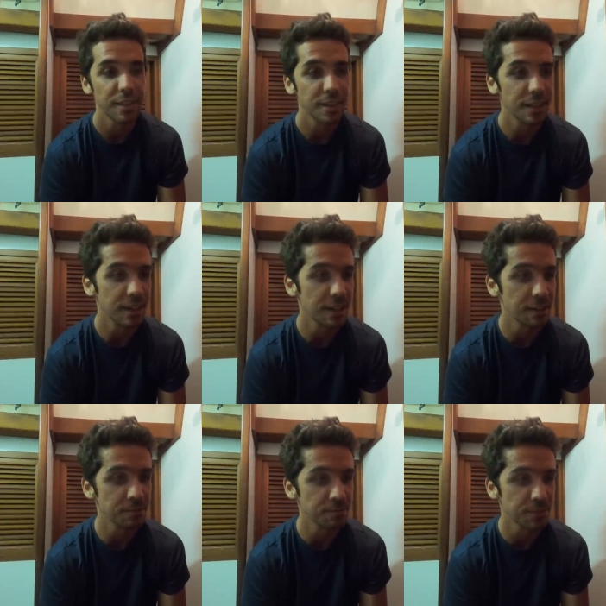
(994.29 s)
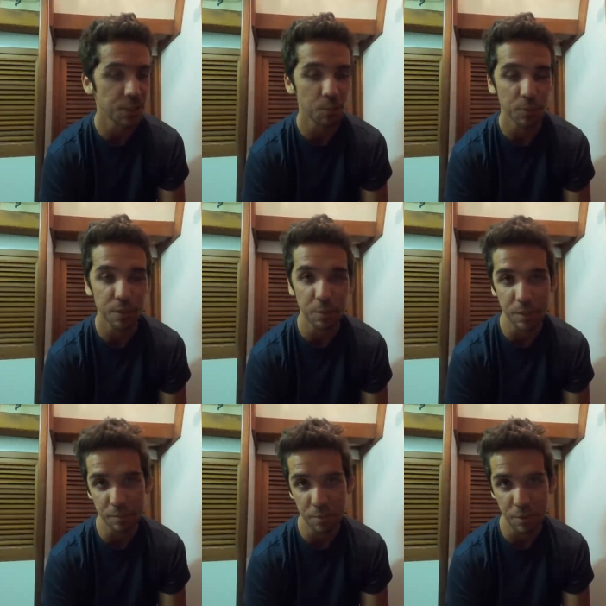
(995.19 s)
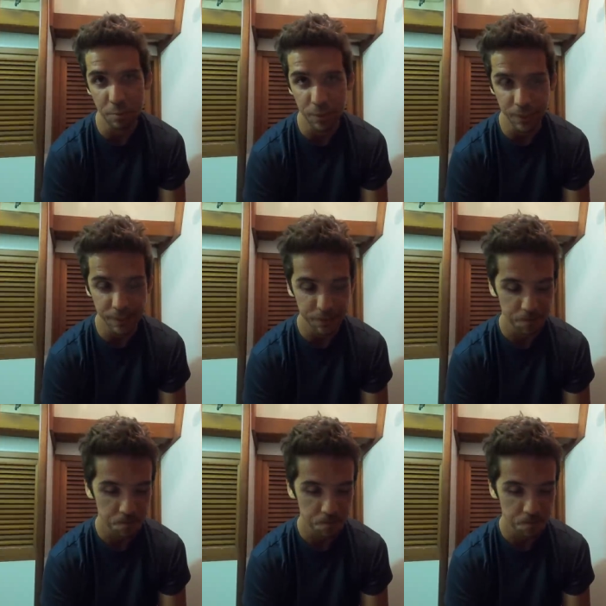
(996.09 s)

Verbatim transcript: Um, so we'll see what tomorrow brings.